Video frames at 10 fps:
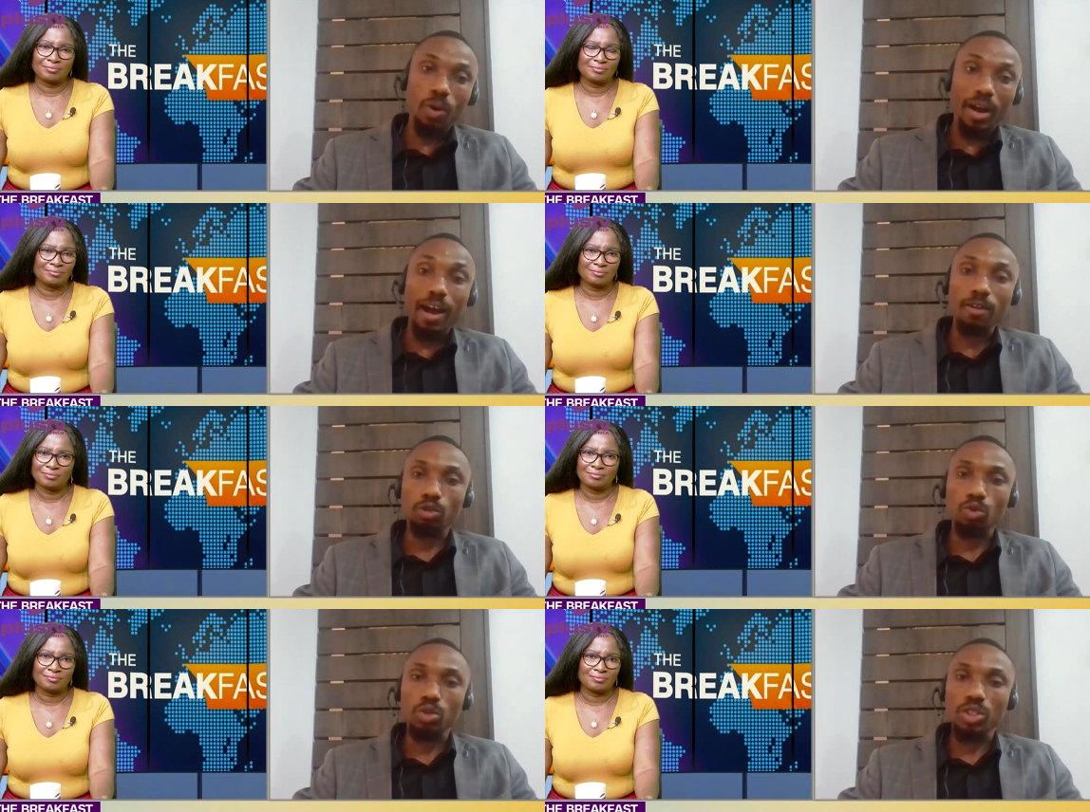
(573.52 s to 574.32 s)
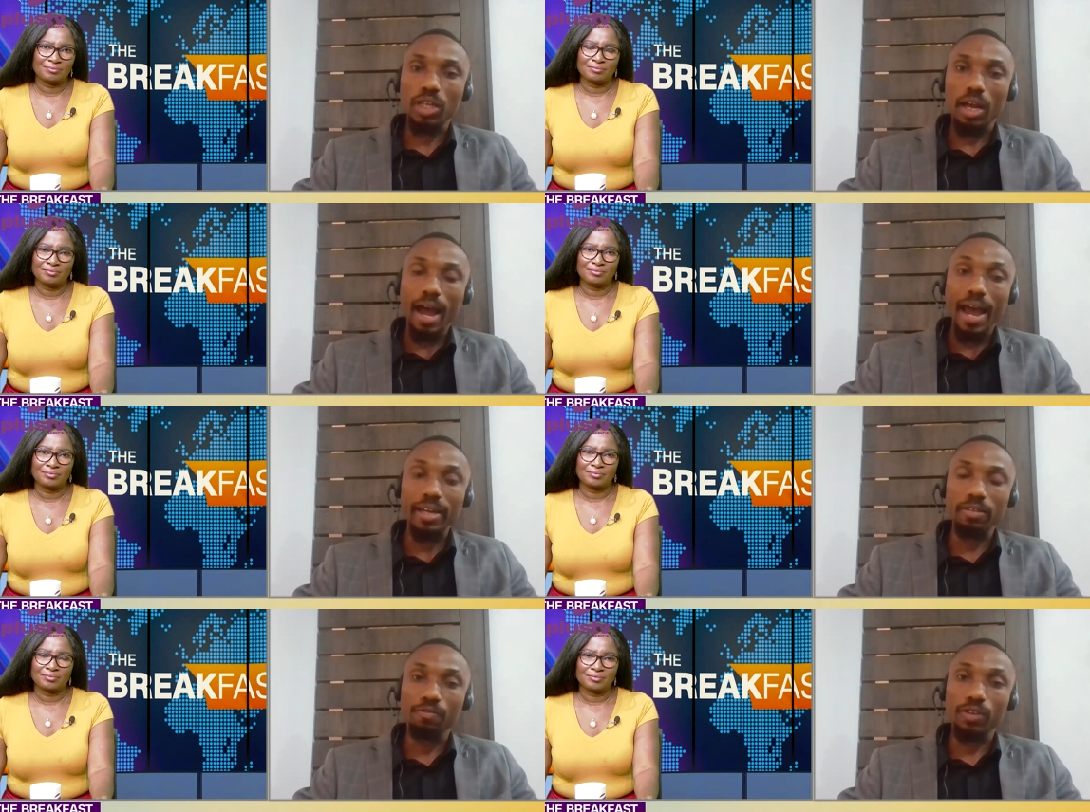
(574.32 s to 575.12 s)
Speaker 1: account for those high
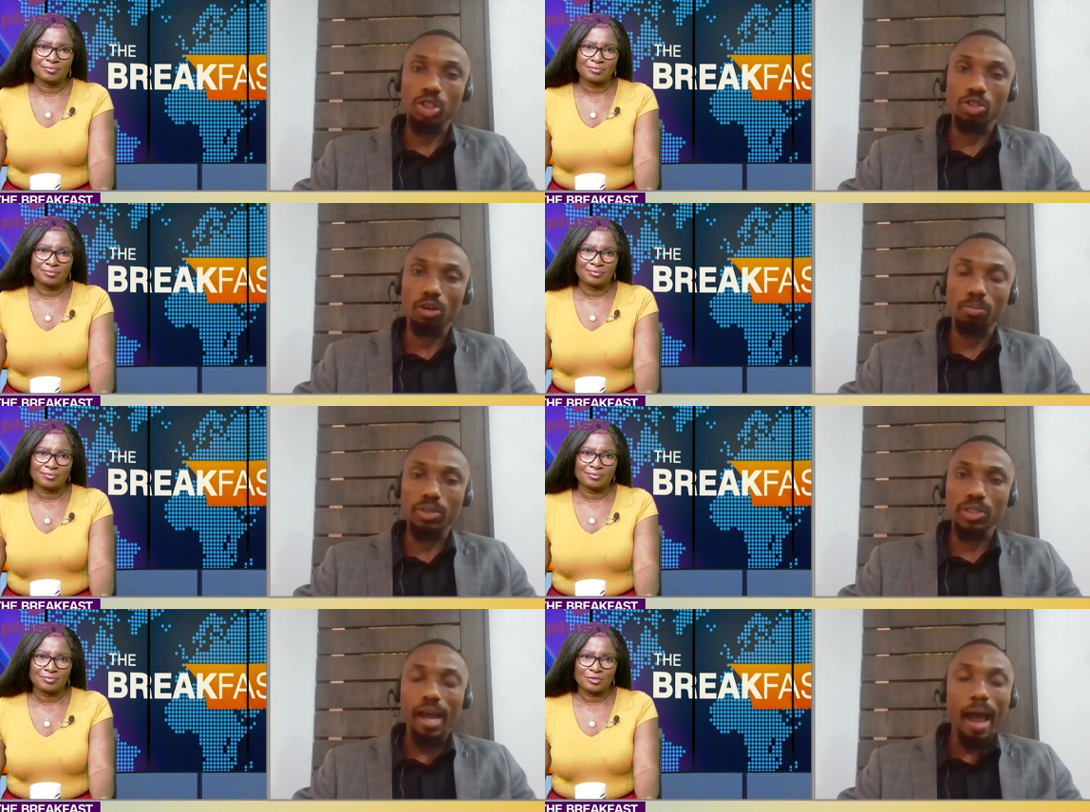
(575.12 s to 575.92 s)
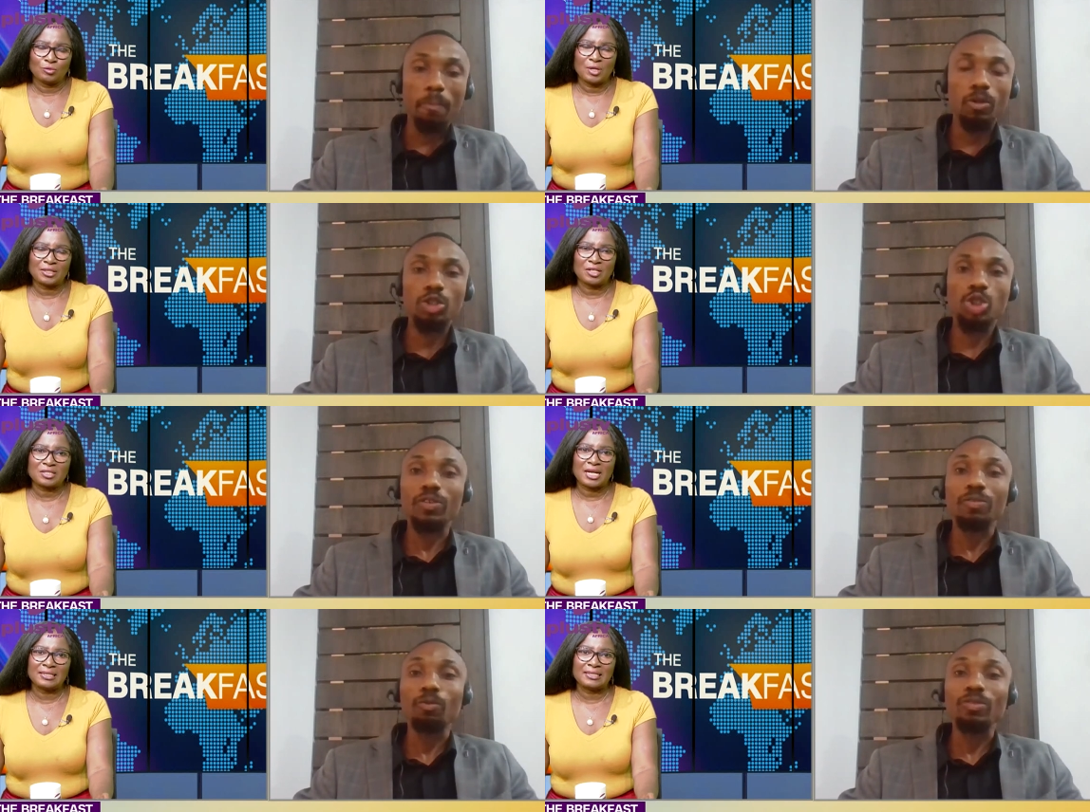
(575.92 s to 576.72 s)
inflation numbers.
Speaker 2: I'm where not does
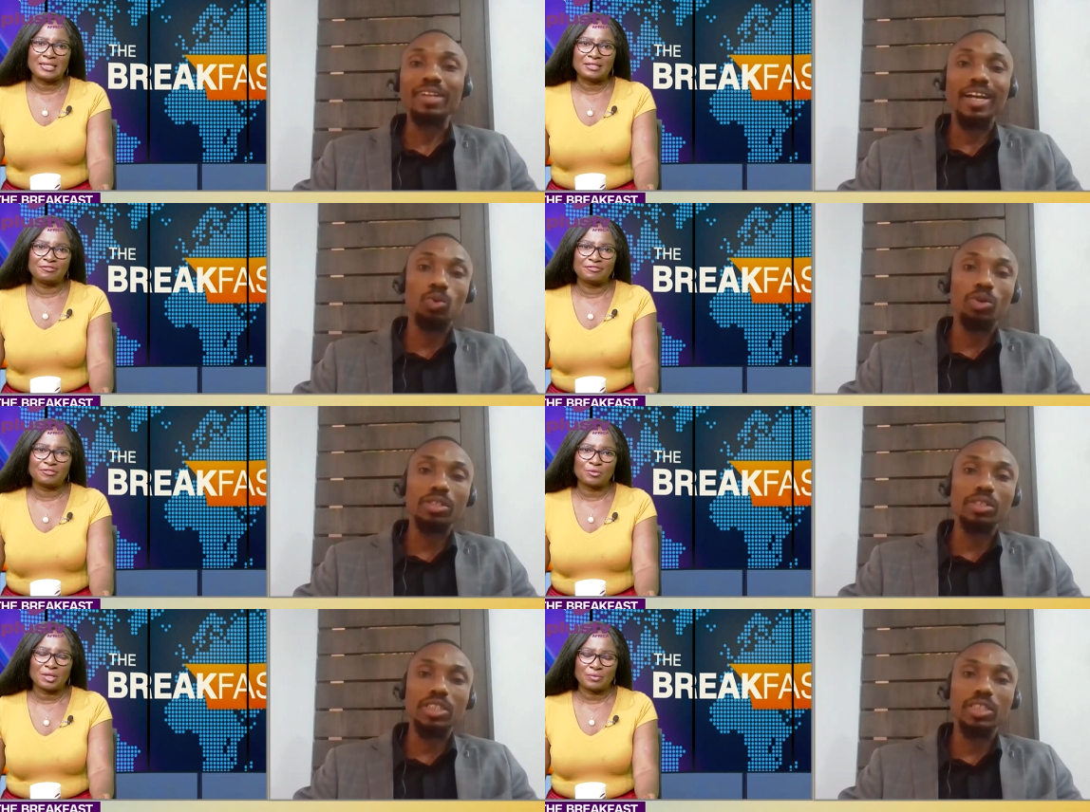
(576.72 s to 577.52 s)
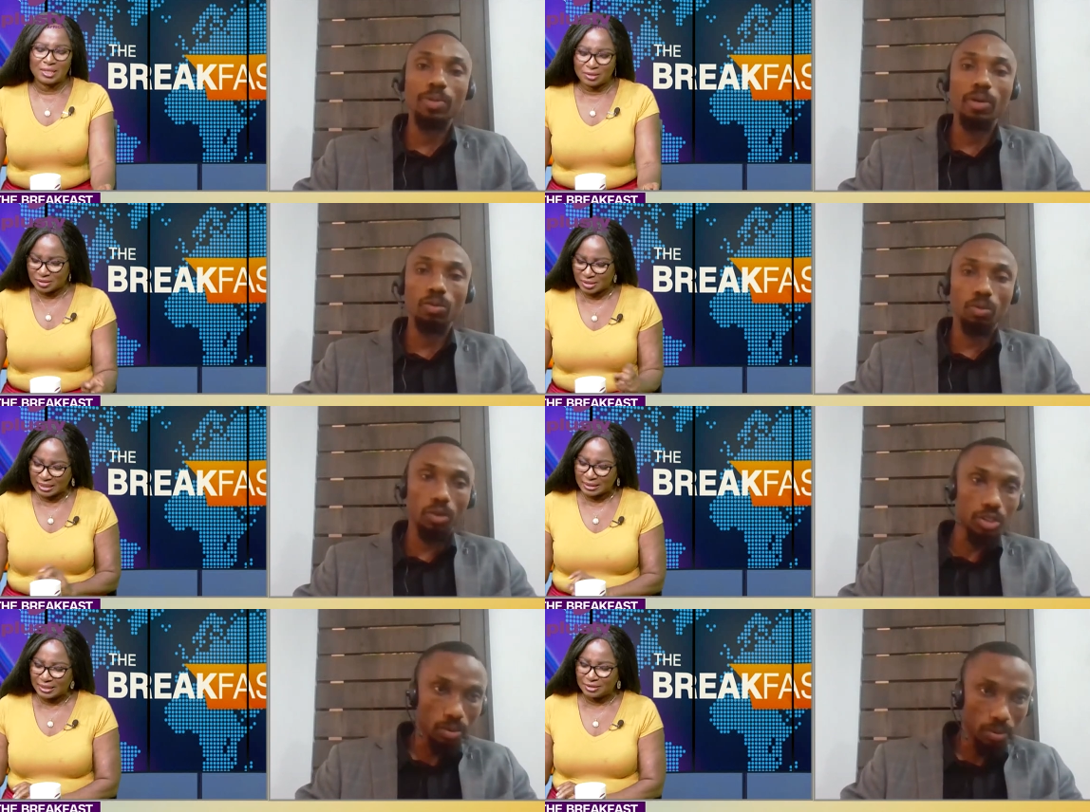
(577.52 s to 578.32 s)
sure that leave? Where, where does
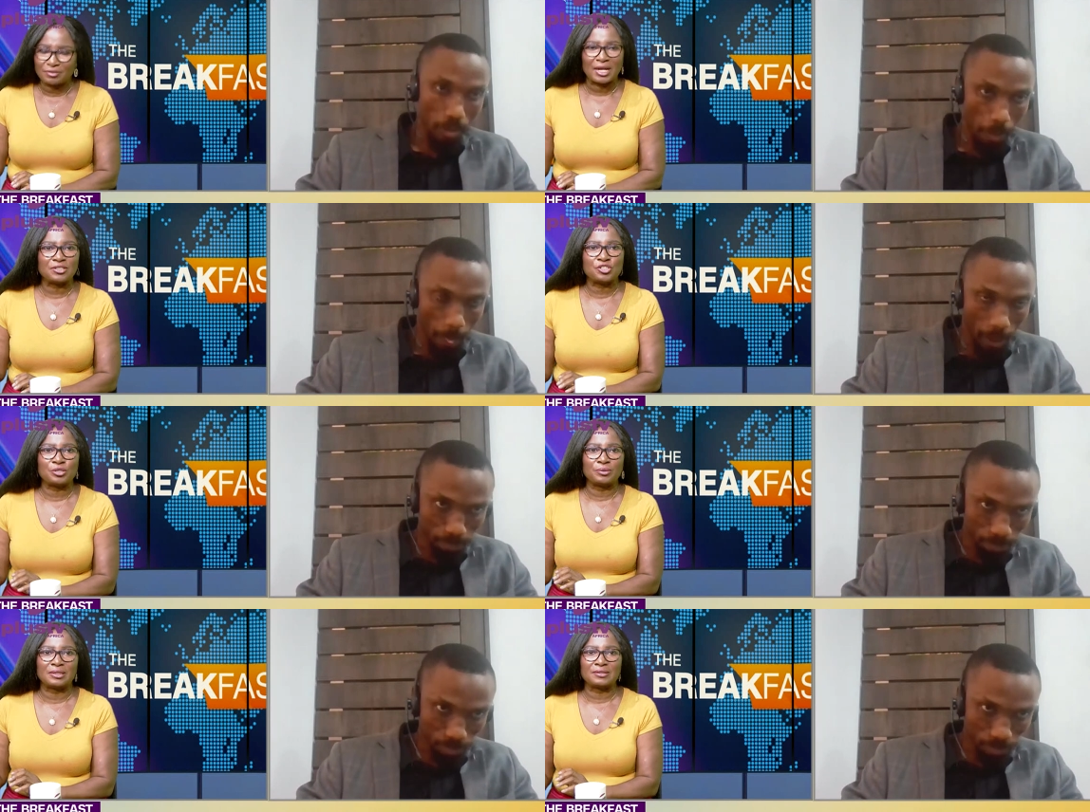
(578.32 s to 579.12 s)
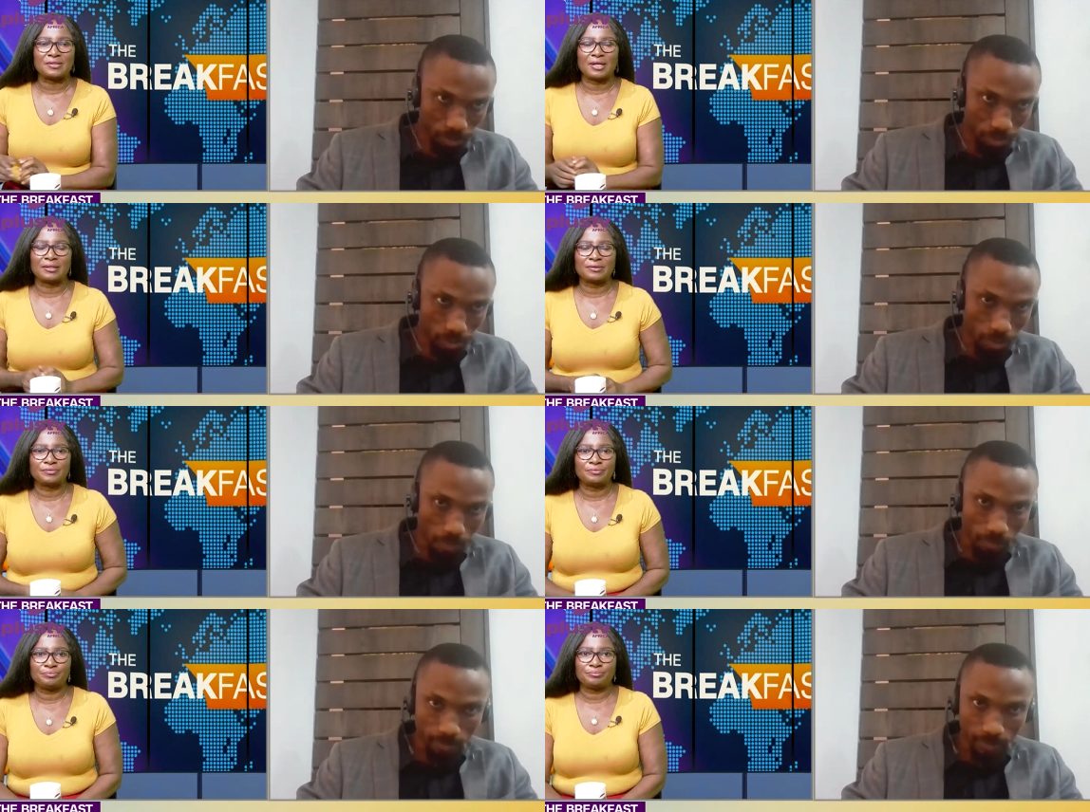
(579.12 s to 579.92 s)
that leave Nigerians then?
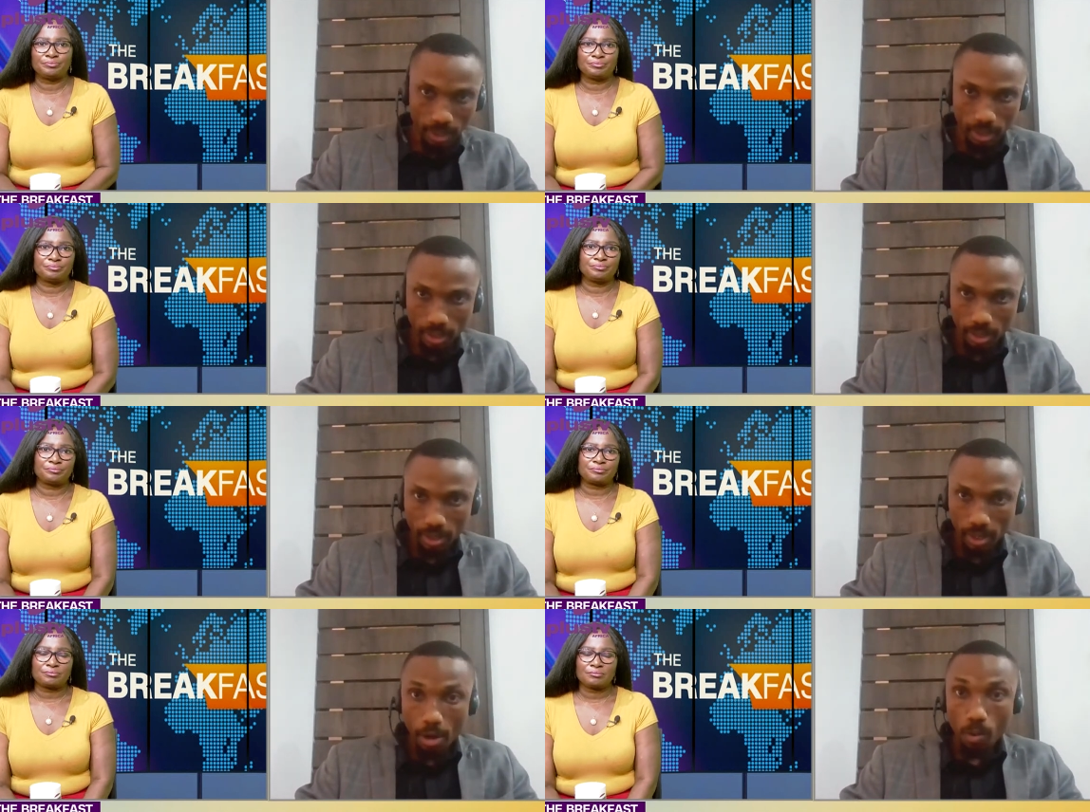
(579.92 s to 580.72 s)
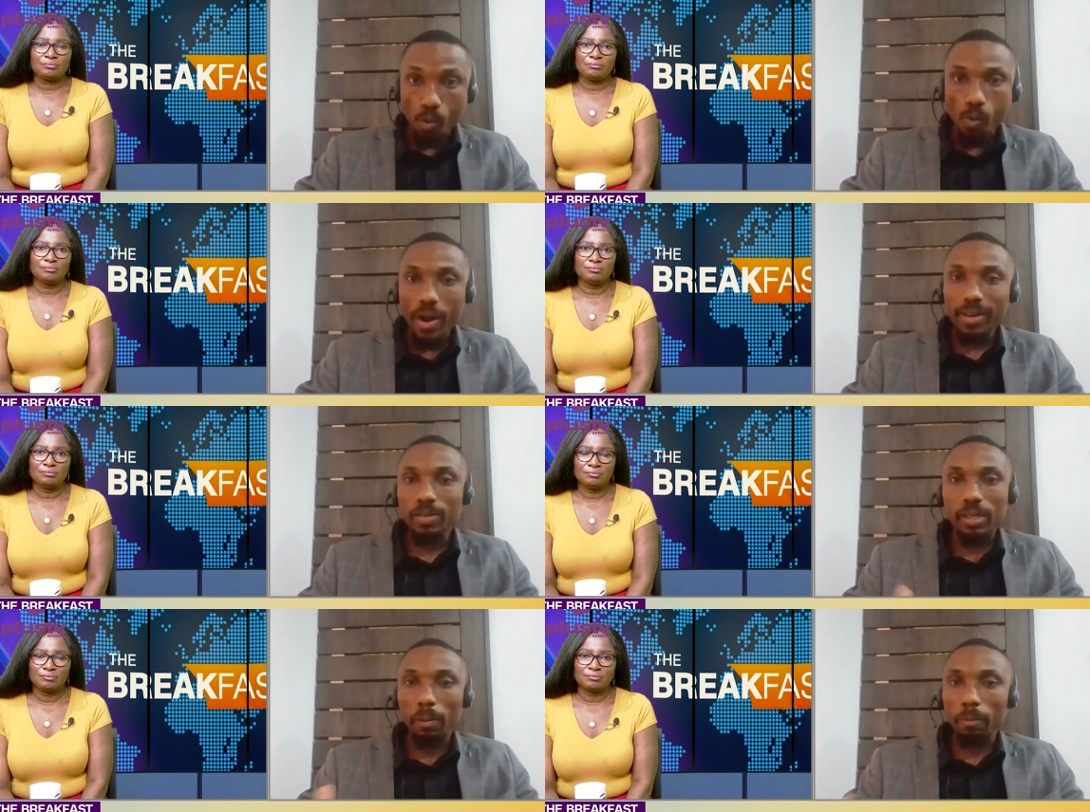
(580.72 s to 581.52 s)
Speaker 1: Well,
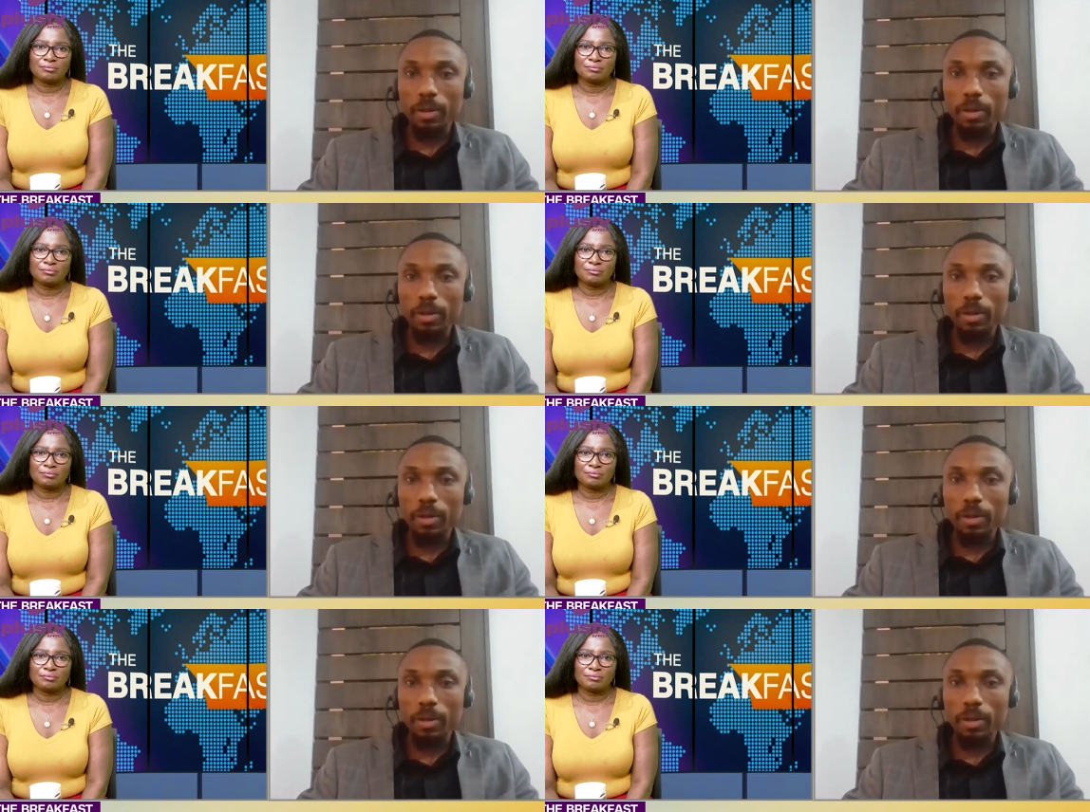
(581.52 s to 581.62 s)
it